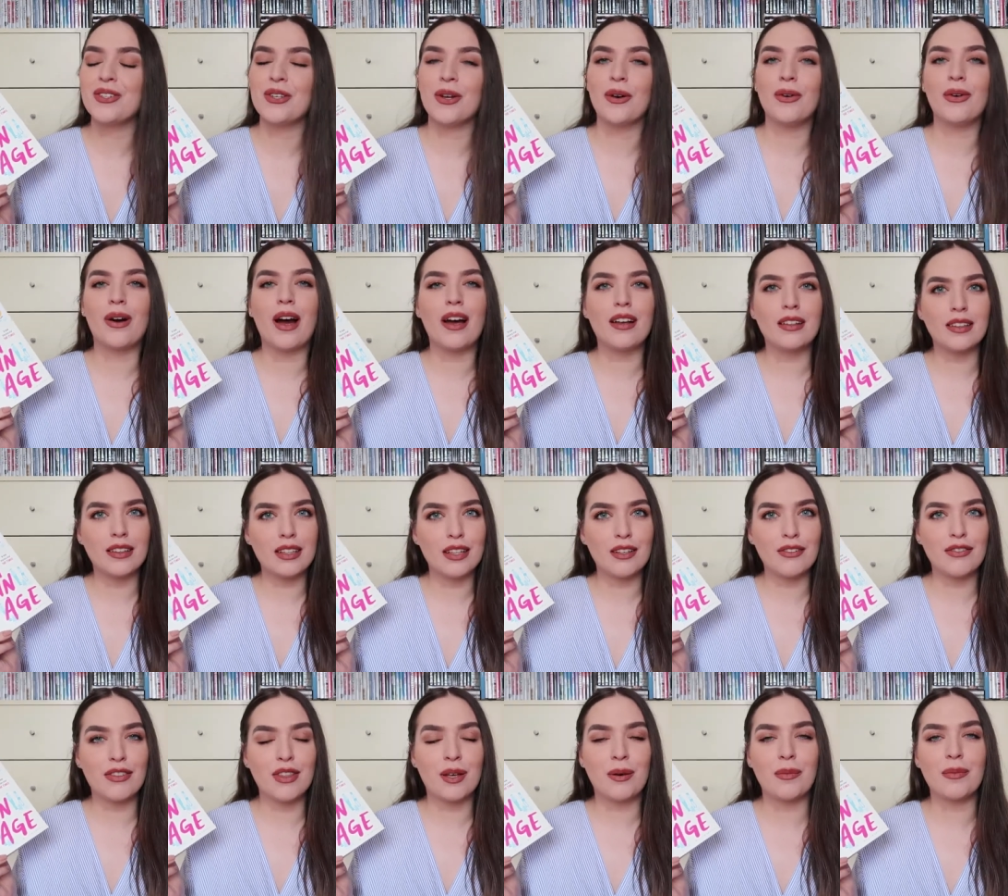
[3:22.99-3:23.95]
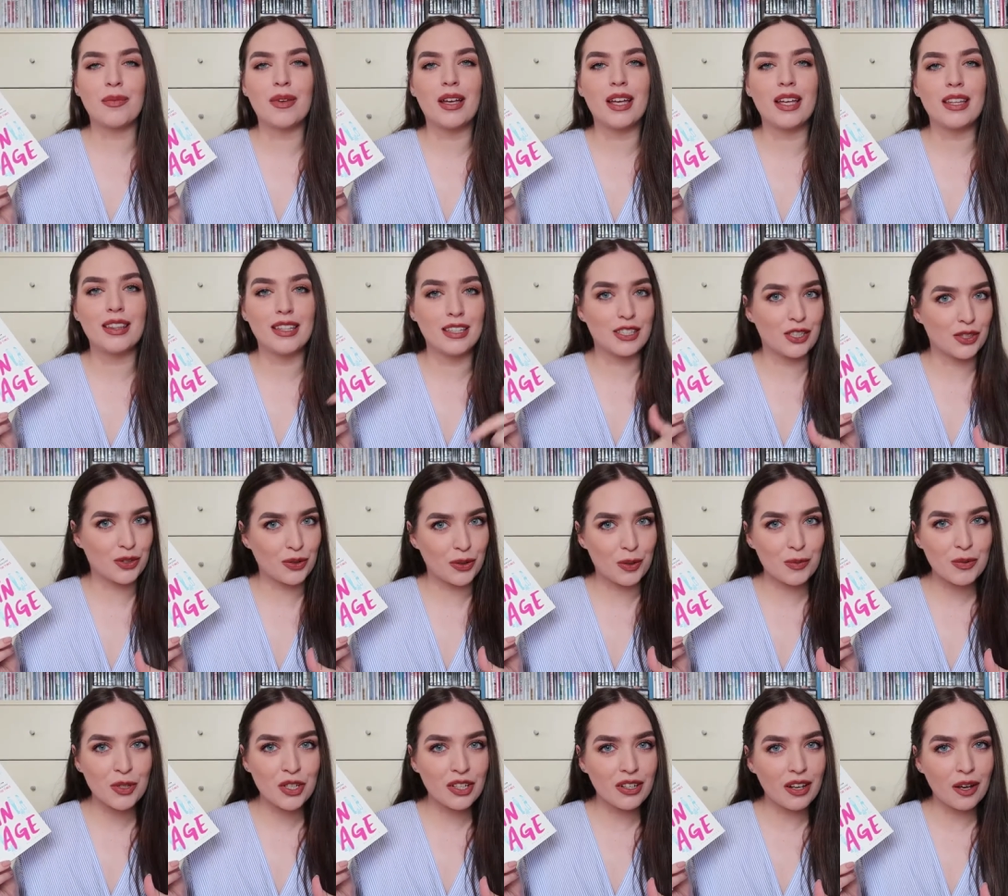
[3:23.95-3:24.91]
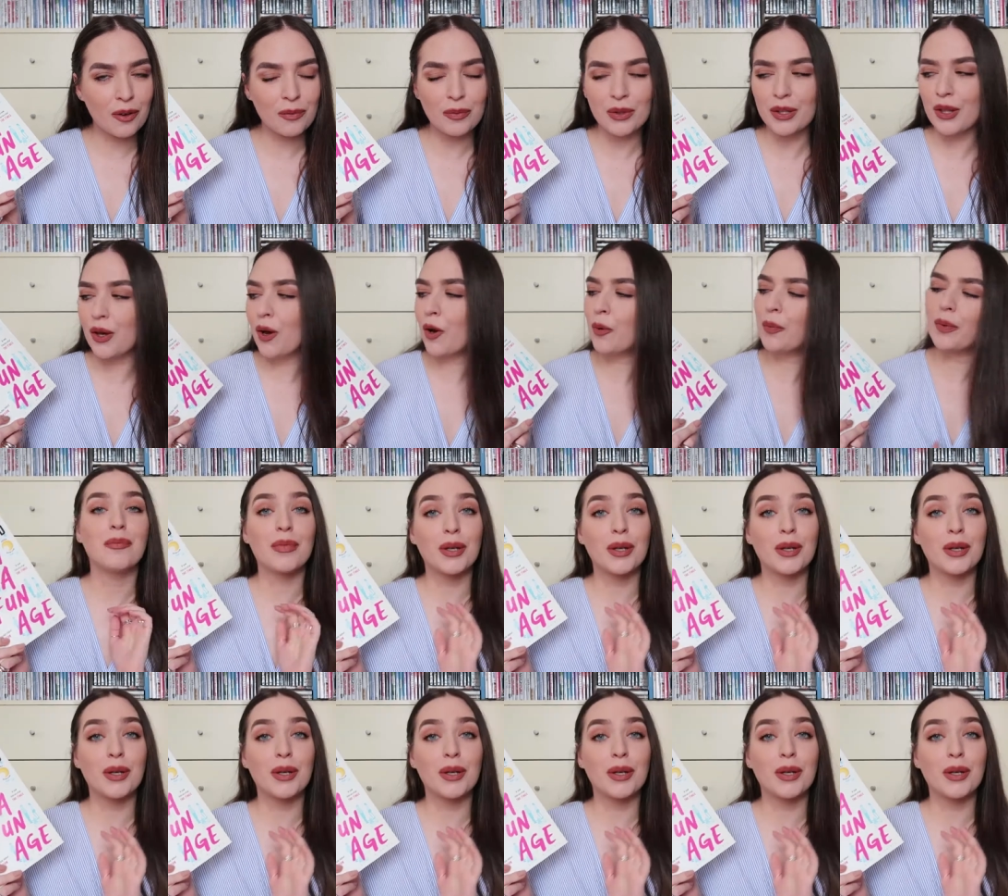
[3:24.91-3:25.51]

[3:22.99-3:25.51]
So I'll leave them in the description down below.